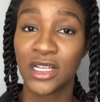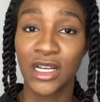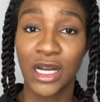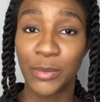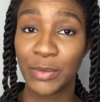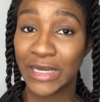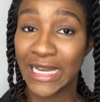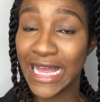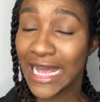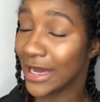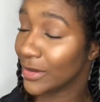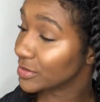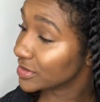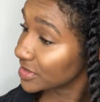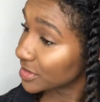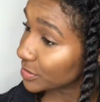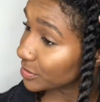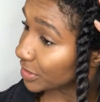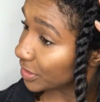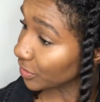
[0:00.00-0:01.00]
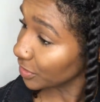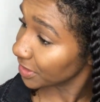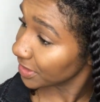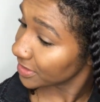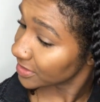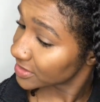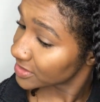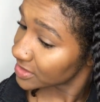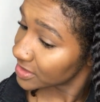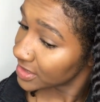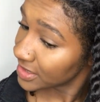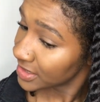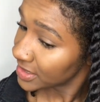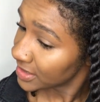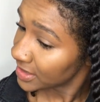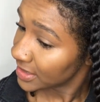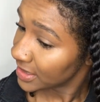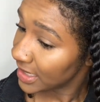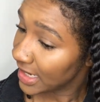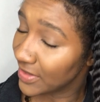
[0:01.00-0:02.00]
couple of hours to be honest
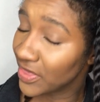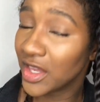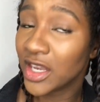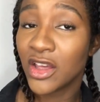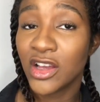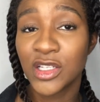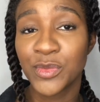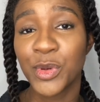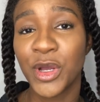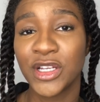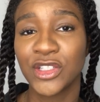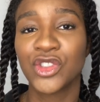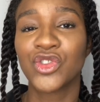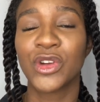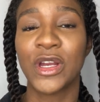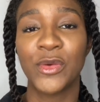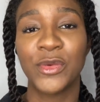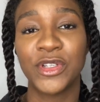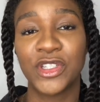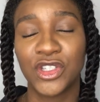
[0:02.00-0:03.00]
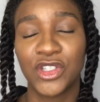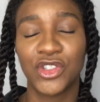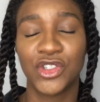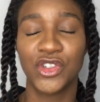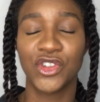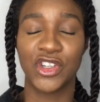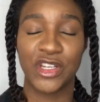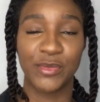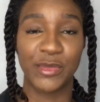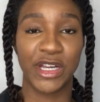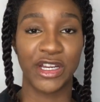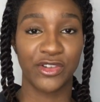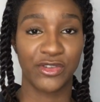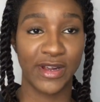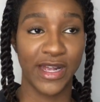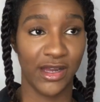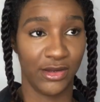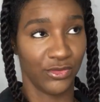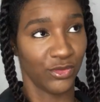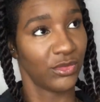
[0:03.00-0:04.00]
and the last part to dry which is usually my
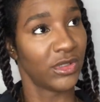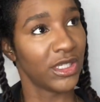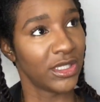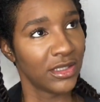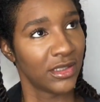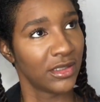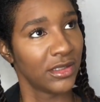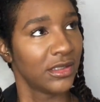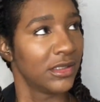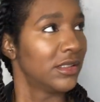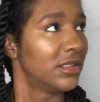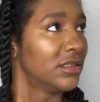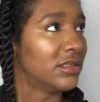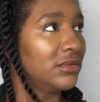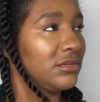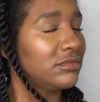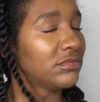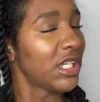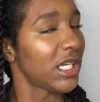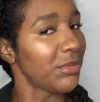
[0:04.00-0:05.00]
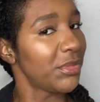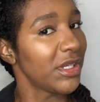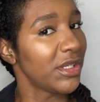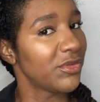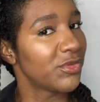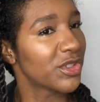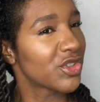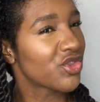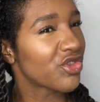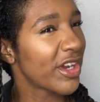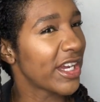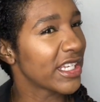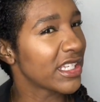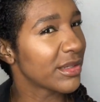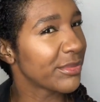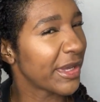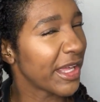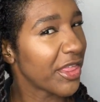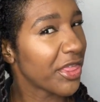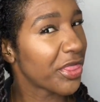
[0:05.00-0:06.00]
crown maybe it was dried in
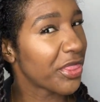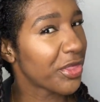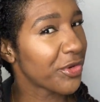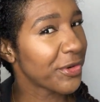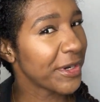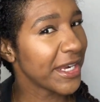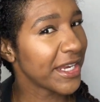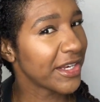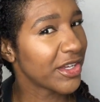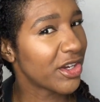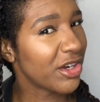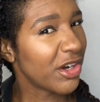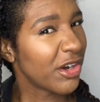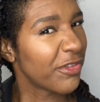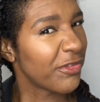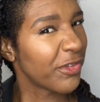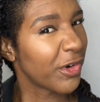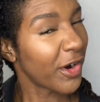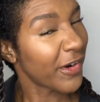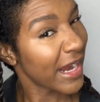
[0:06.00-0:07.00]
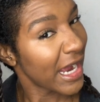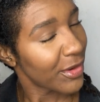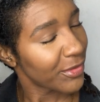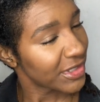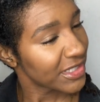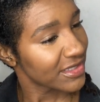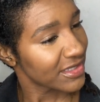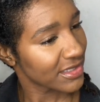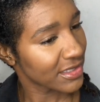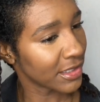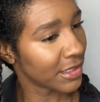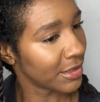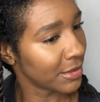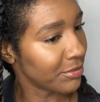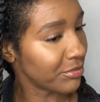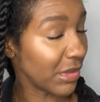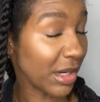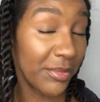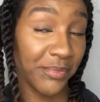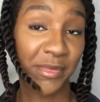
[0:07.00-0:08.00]
about three and a half, four hours.
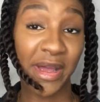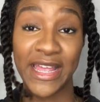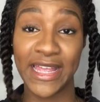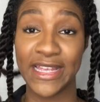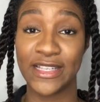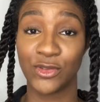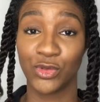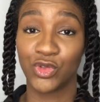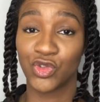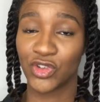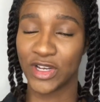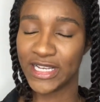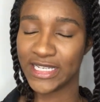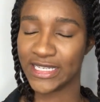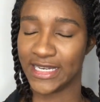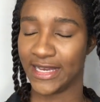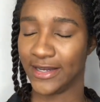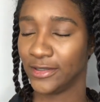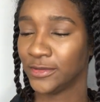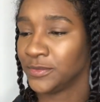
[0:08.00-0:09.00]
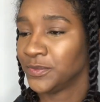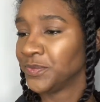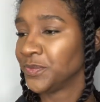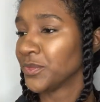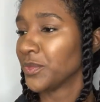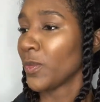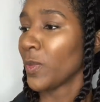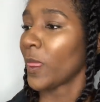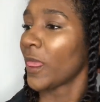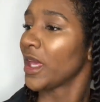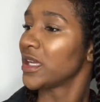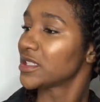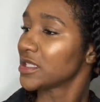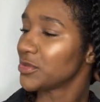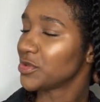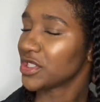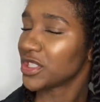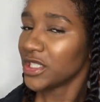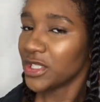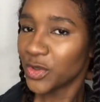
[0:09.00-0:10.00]
But my hair's all dried now. So
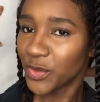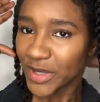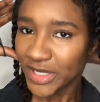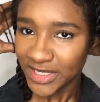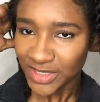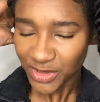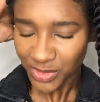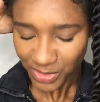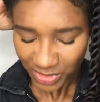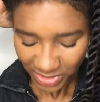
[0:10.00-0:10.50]
I'm just gonna quickly do